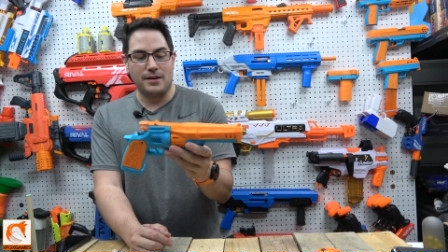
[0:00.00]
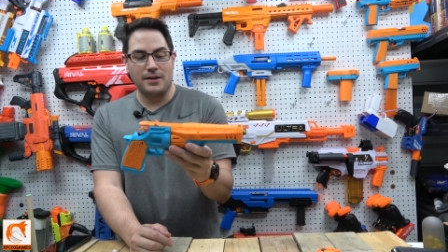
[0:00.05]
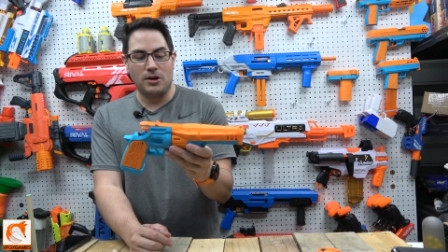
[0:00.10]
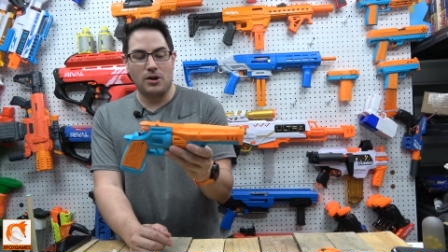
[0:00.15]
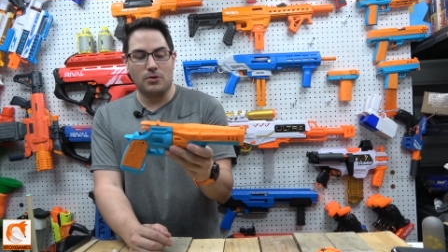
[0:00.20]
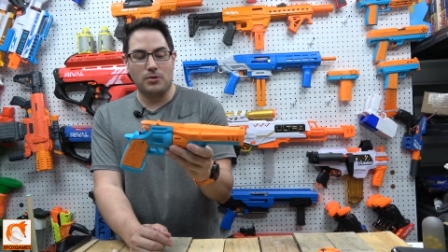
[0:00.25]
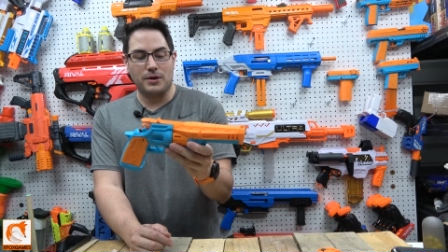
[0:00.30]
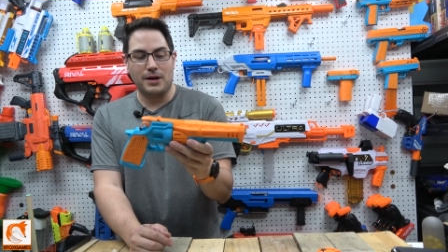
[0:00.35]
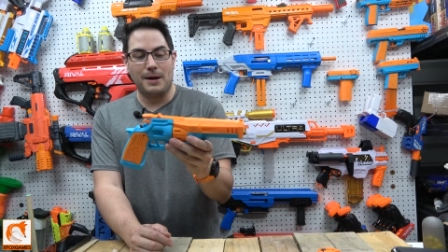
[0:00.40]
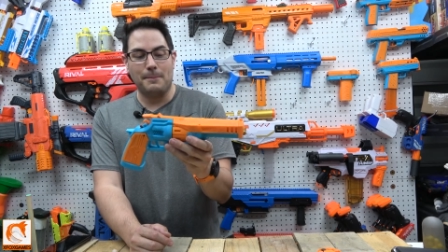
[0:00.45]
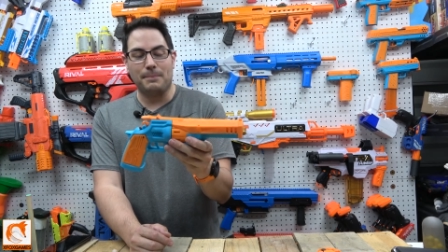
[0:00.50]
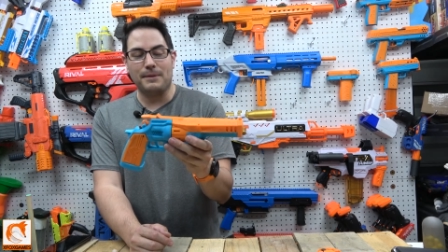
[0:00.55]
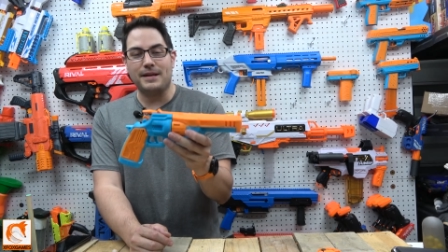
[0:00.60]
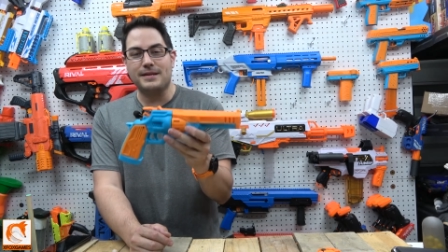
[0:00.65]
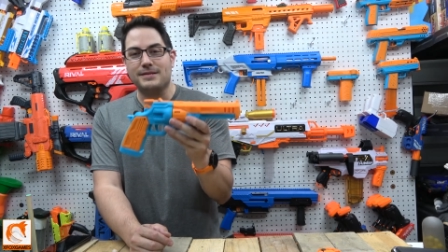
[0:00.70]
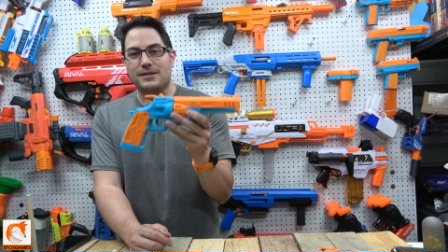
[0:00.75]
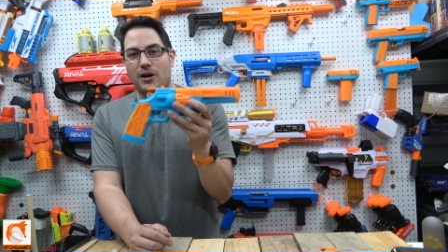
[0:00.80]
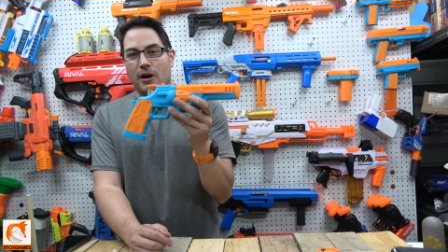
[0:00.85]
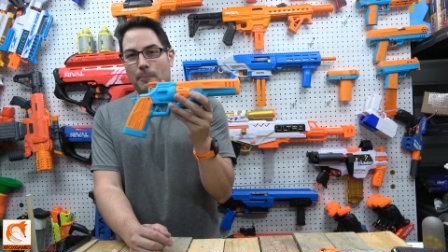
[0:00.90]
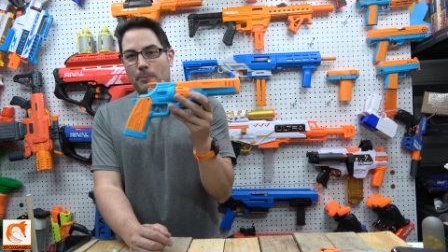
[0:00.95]
you know,
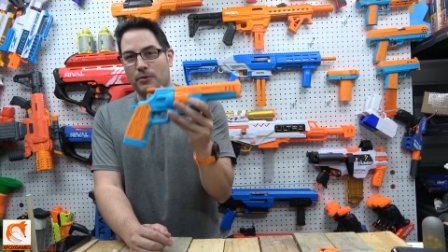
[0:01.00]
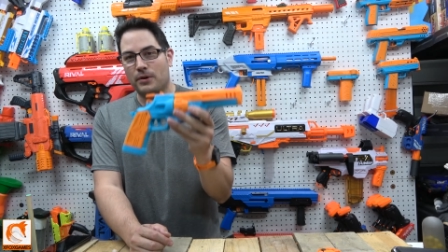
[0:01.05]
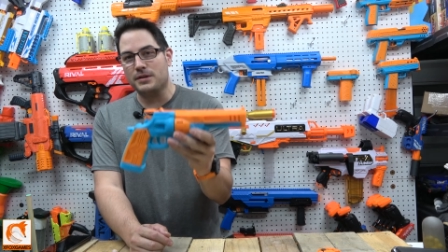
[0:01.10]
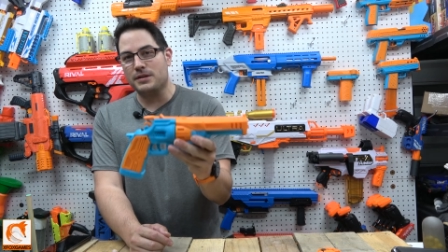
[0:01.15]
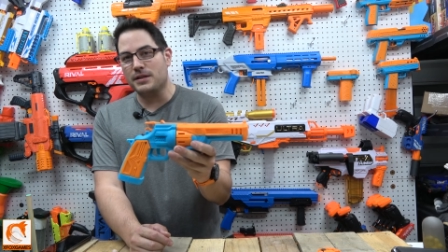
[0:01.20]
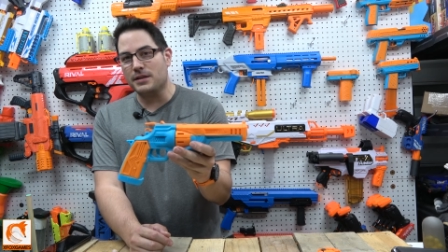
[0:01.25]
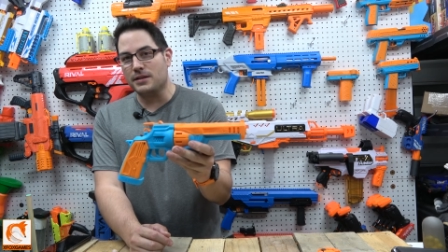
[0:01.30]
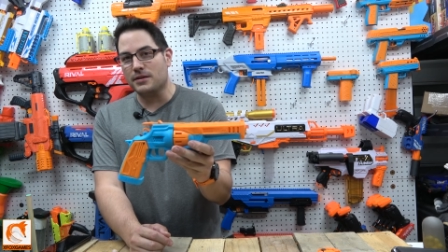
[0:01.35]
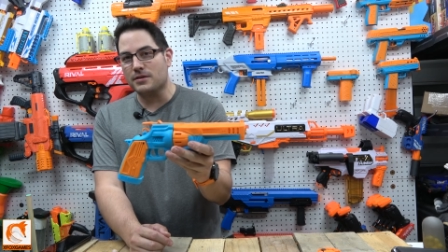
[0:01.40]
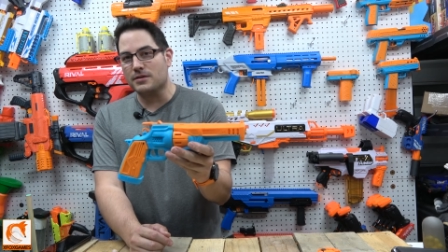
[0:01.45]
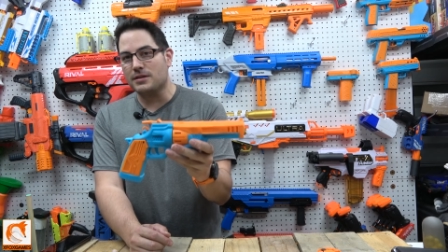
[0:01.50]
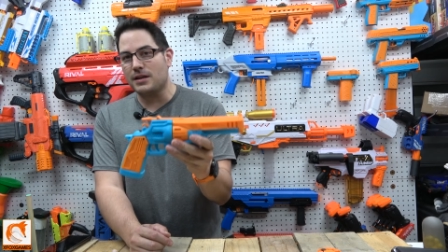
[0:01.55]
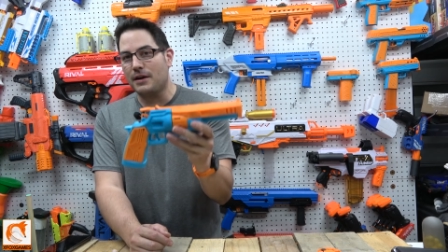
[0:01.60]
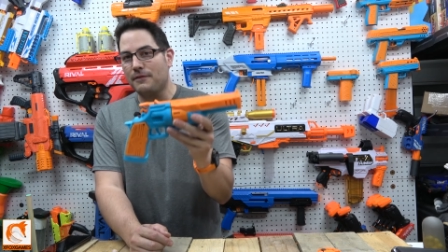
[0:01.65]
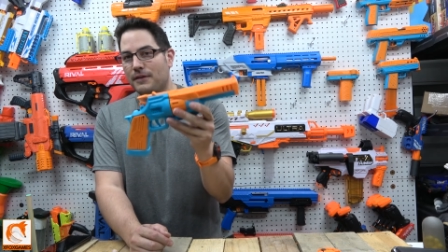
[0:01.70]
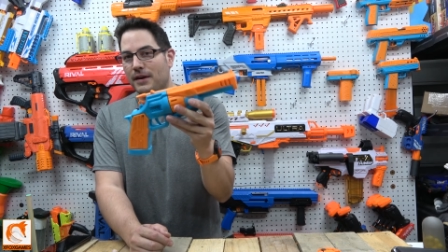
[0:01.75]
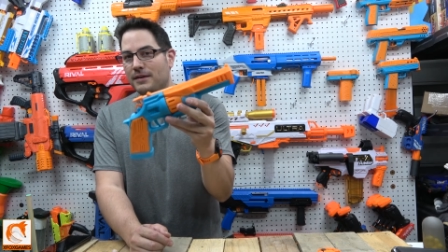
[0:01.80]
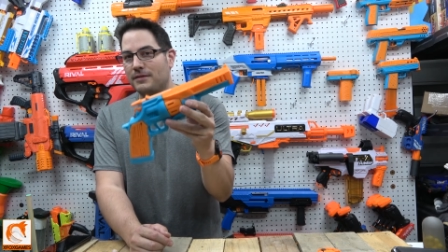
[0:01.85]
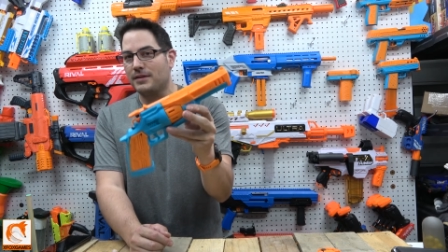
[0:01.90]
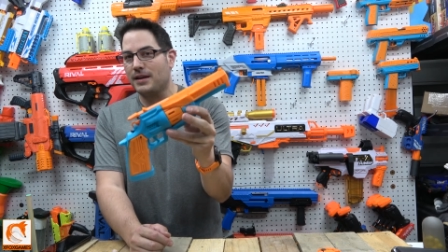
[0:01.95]
companies that are printing your
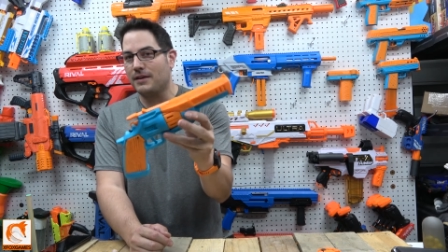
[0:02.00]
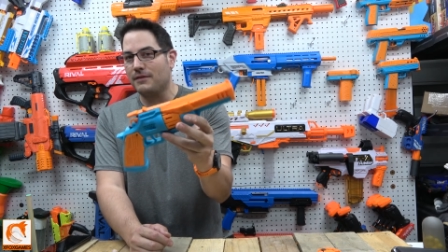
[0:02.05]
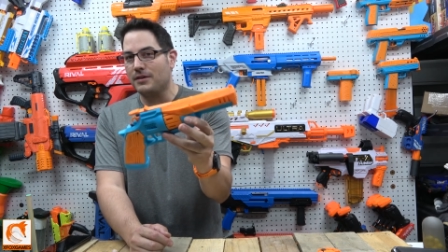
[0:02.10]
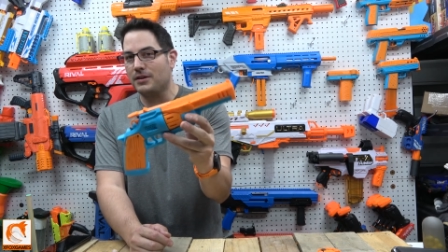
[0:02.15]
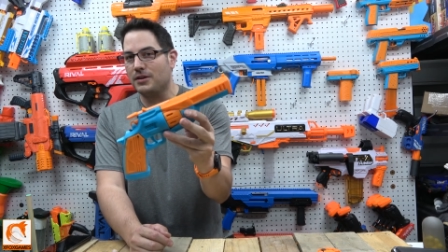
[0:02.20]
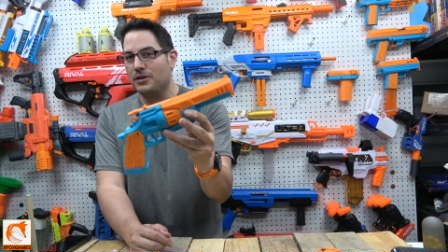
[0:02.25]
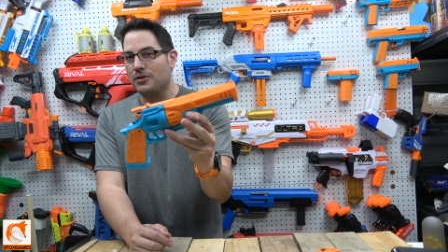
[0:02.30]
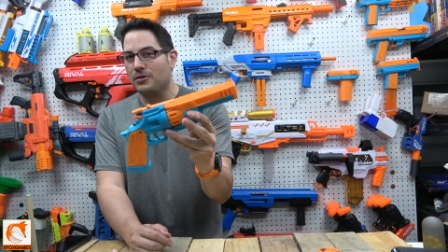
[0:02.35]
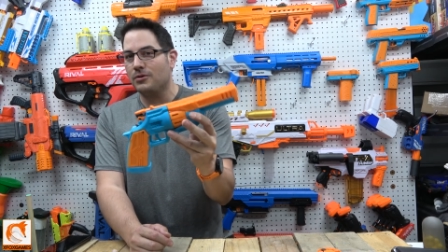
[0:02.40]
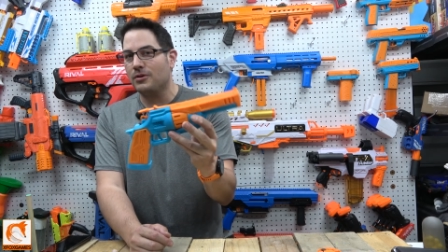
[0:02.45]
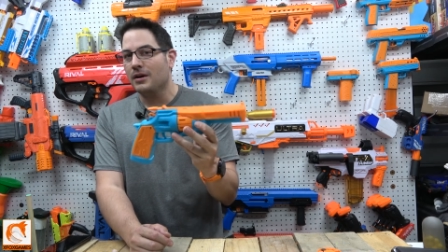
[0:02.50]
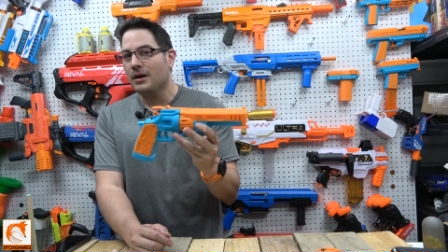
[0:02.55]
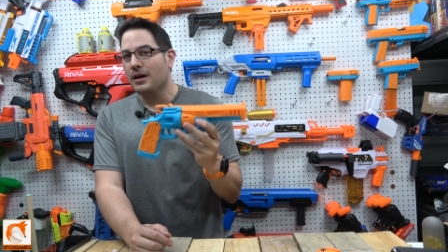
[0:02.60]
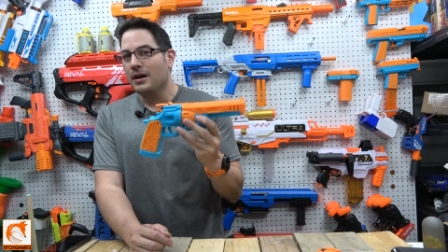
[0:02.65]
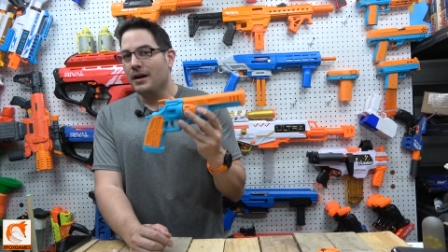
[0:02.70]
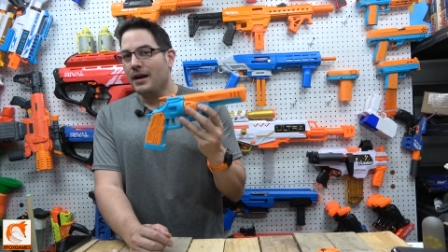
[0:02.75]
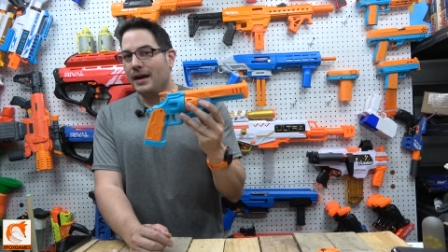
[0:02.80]
stuff and giving you